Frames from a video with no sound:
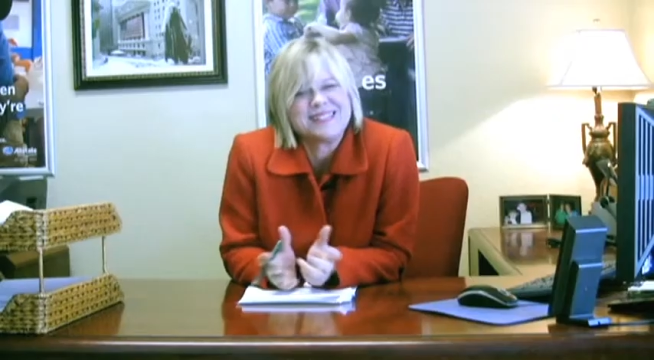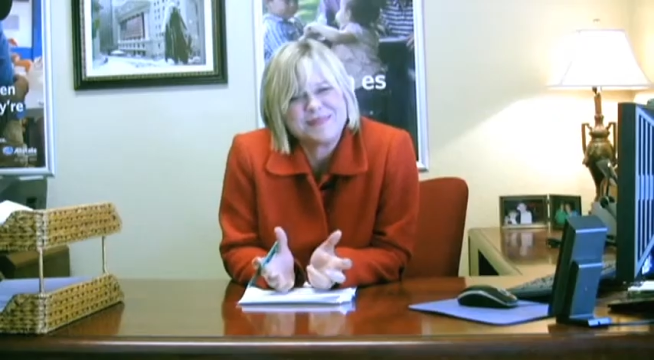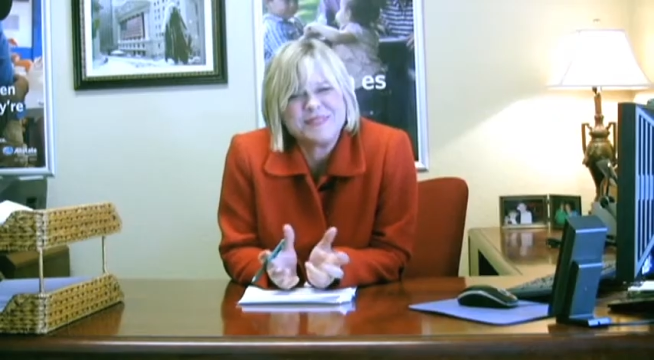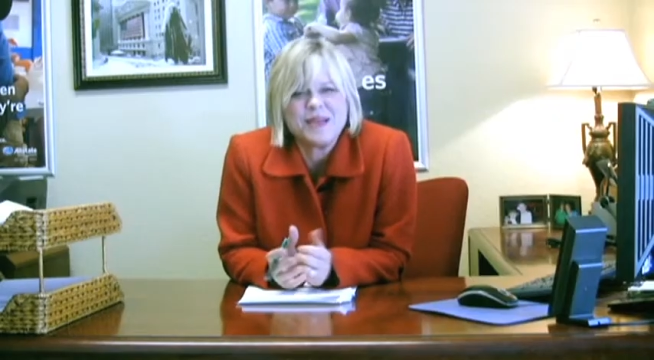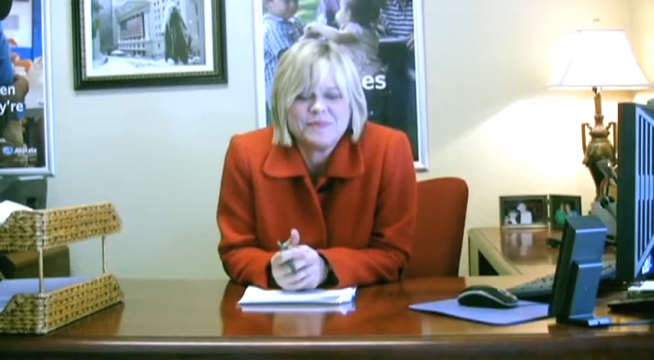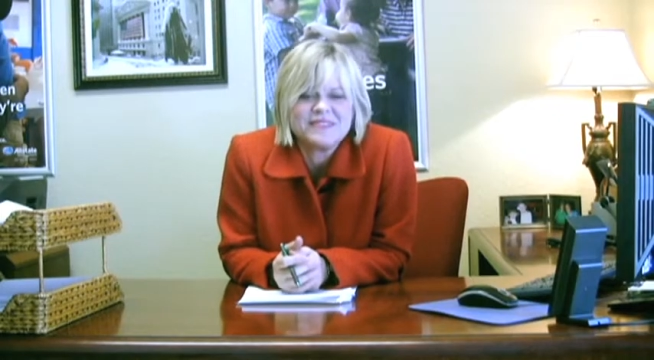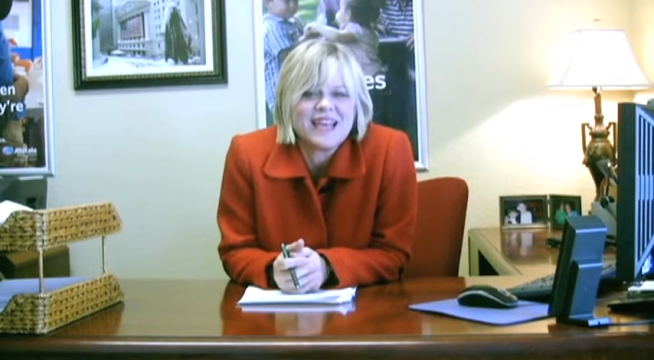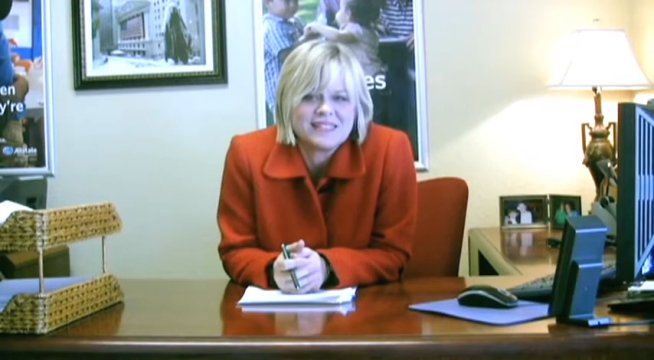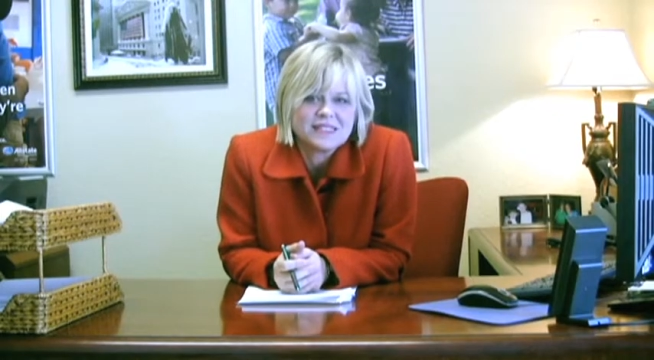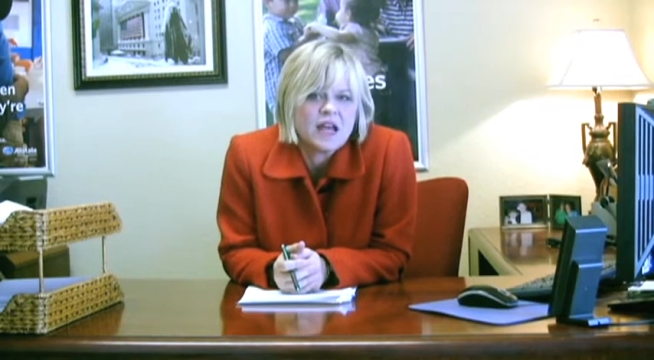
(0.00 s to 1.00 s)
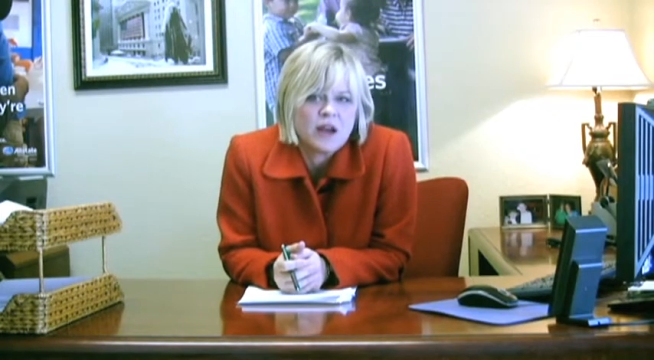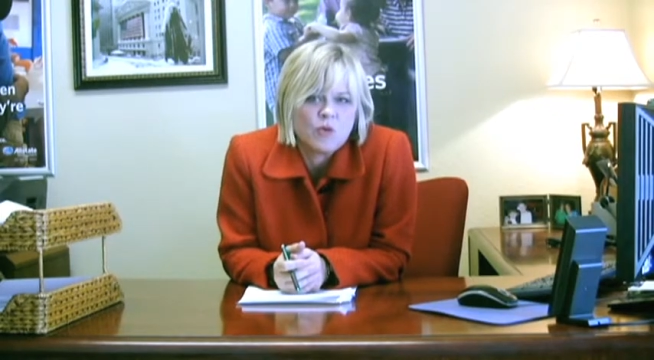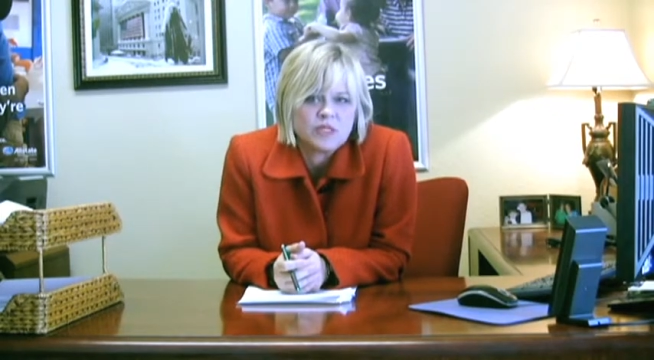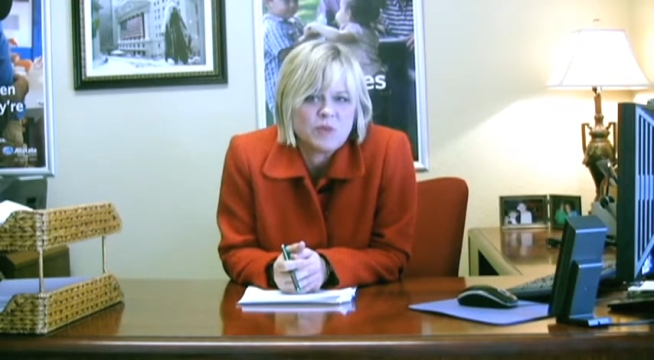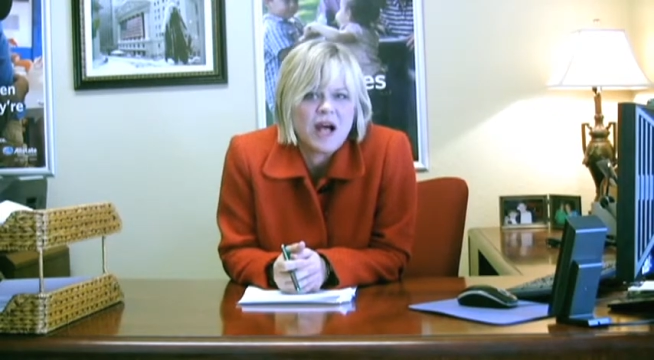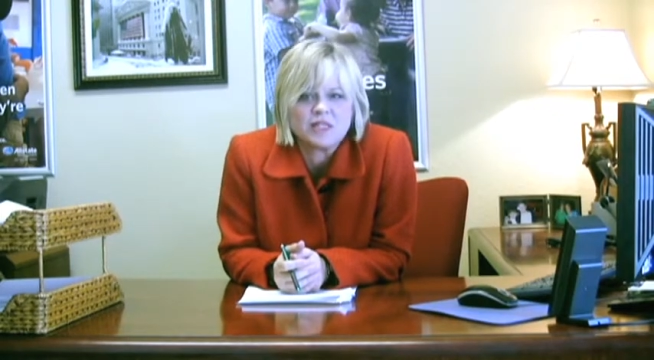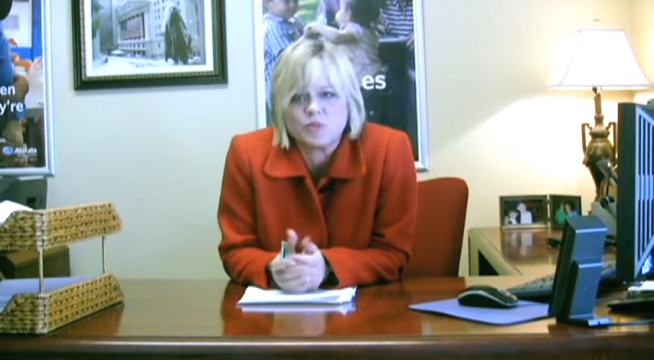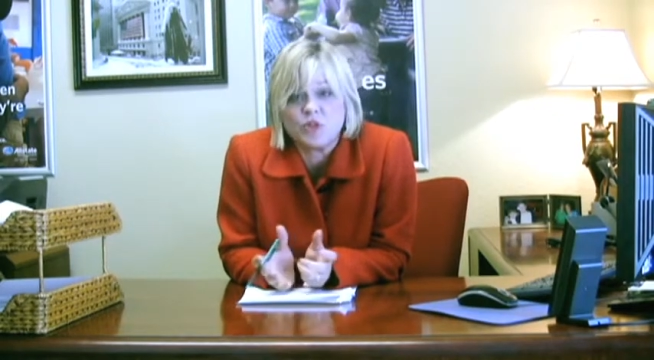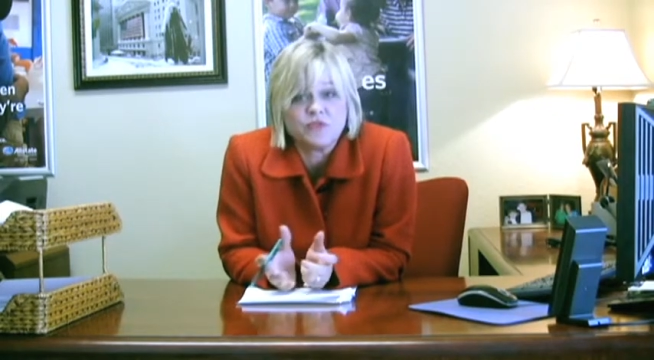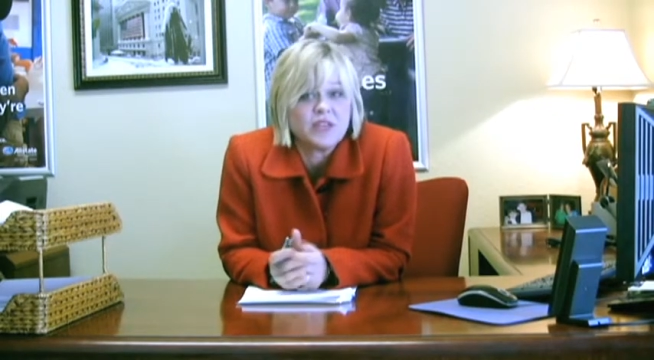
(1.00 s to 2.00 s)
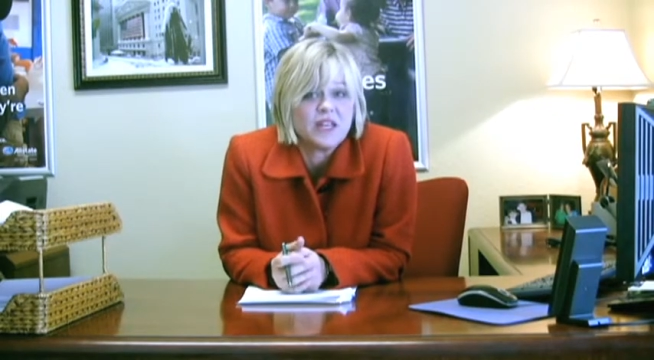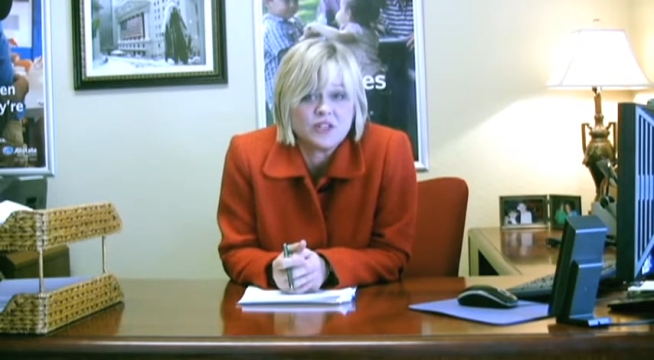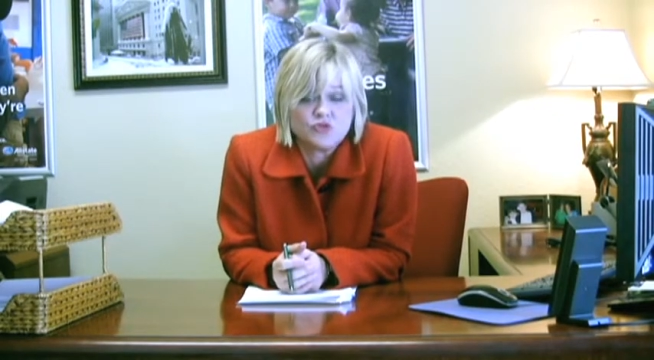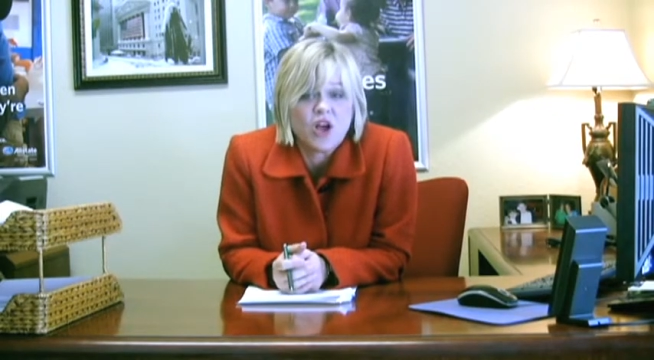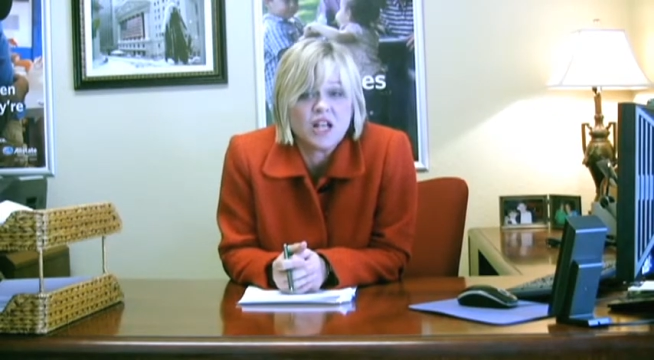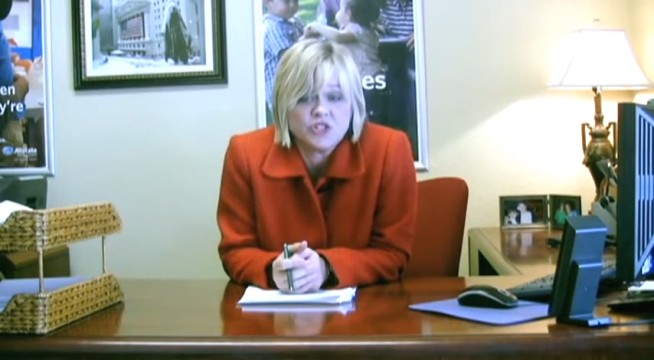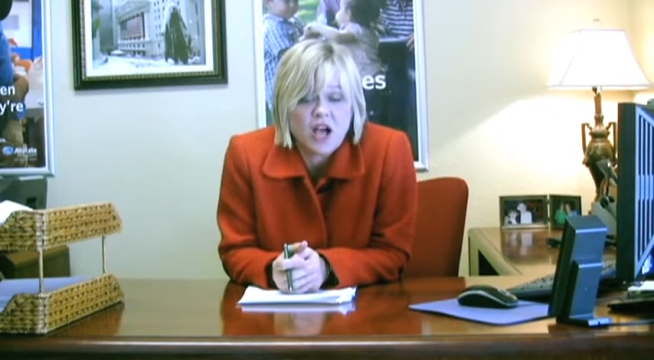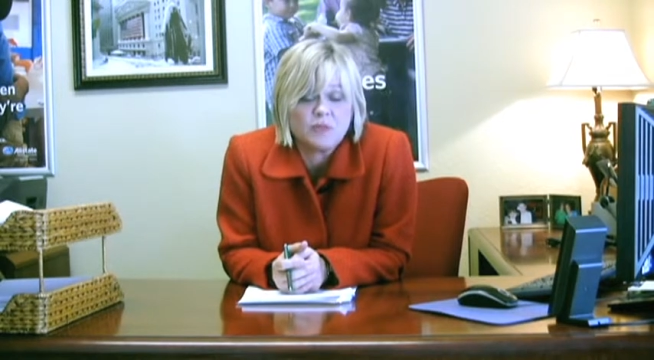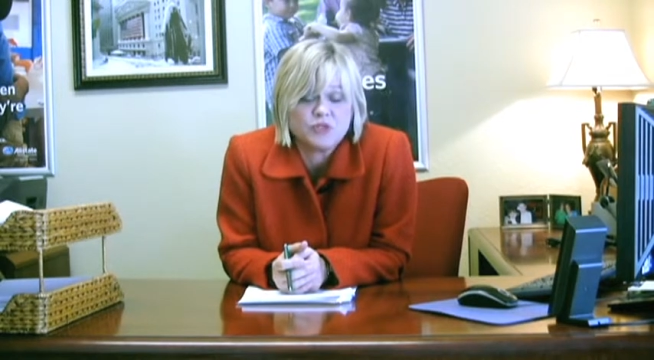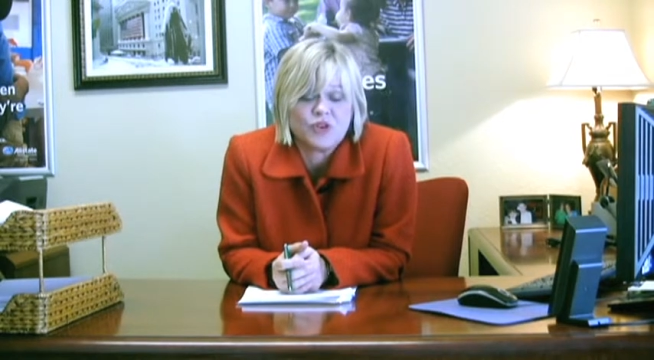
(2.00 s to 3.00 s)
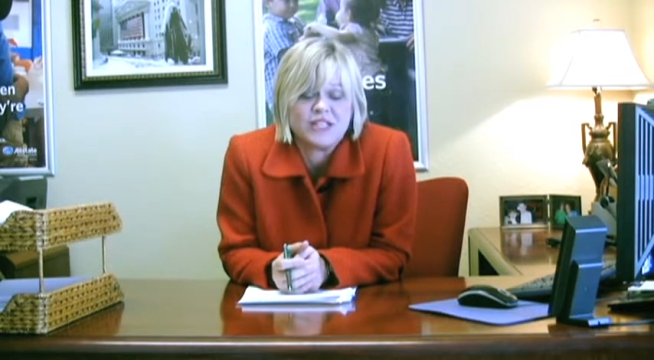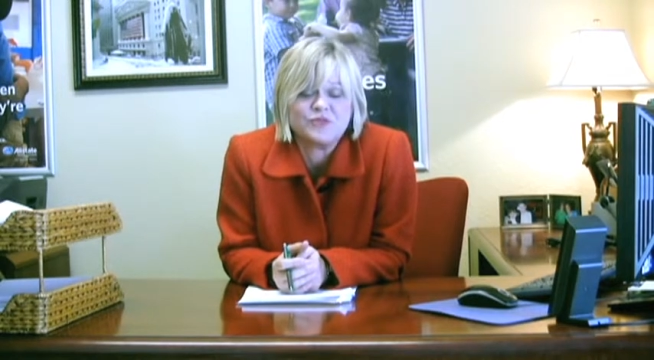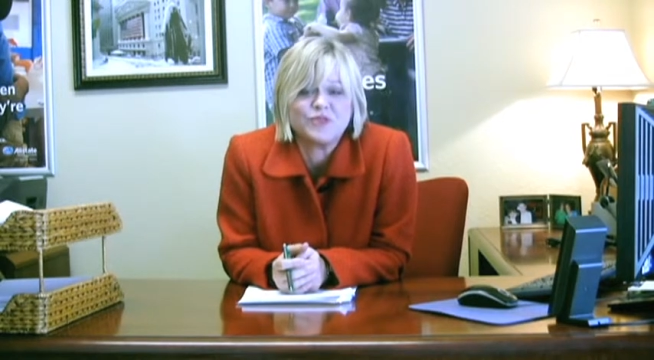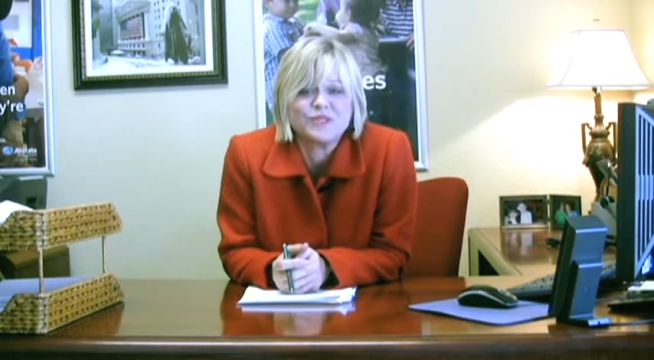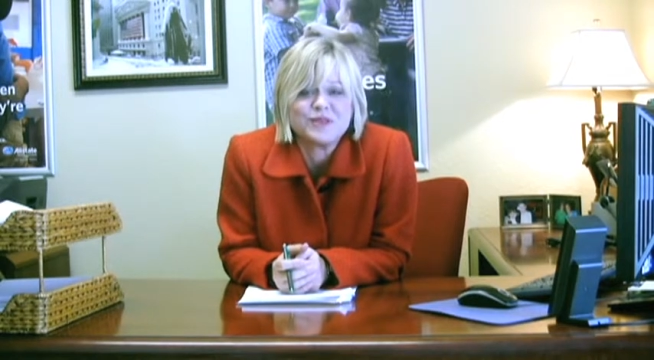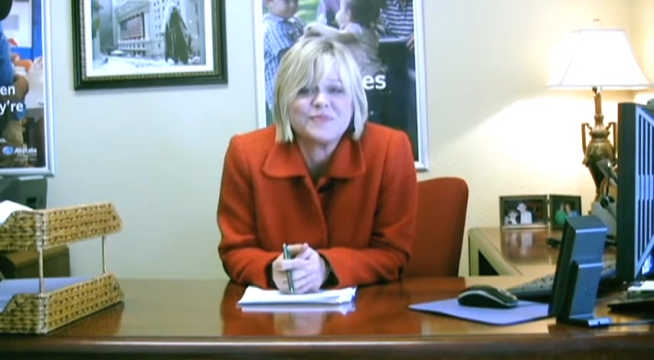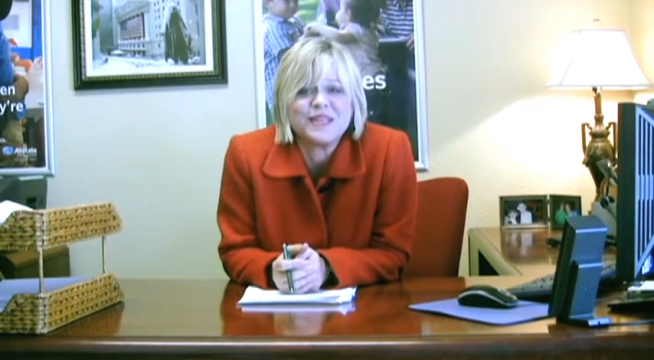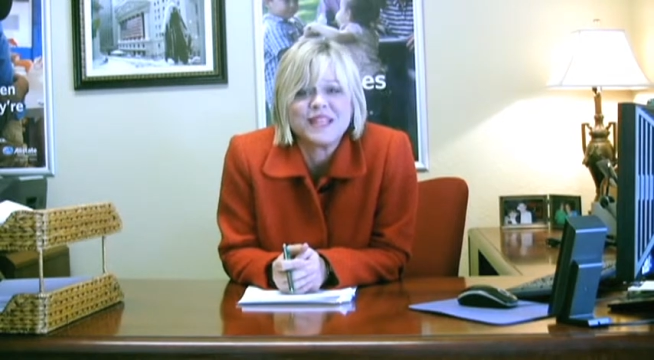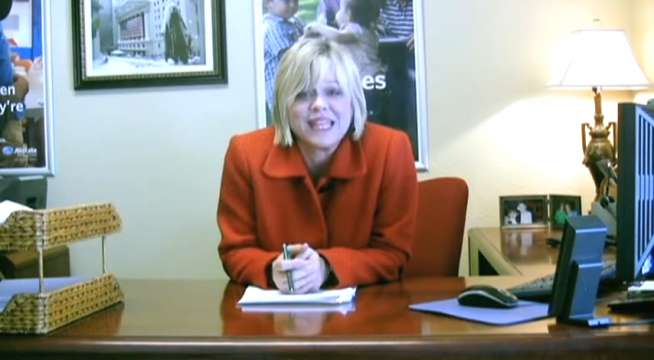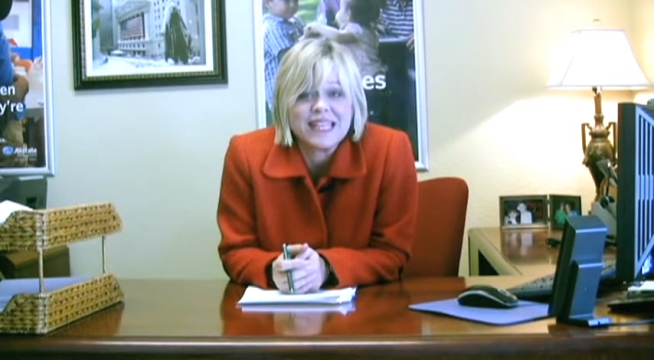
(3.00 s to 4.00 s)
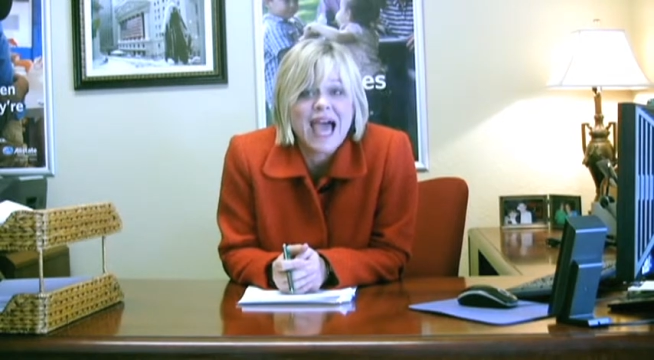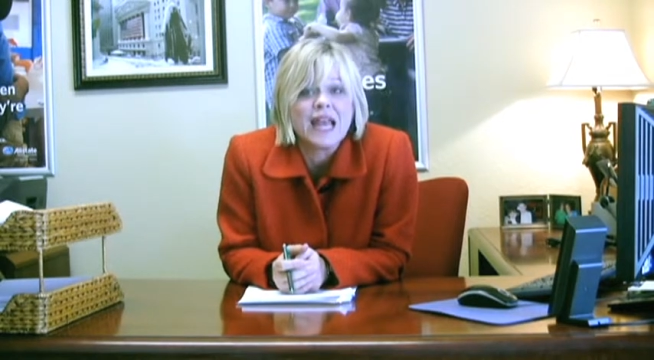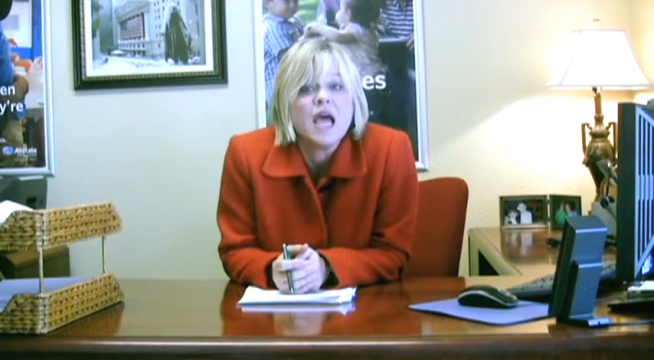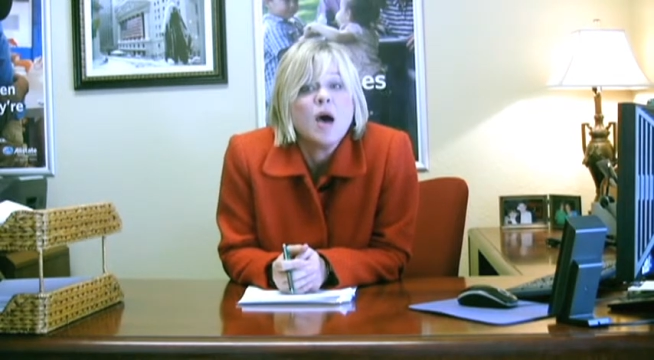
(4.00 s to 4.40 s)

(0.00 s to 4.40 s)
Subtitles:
sometimes that's not always possible if you get a job transfer or something like that.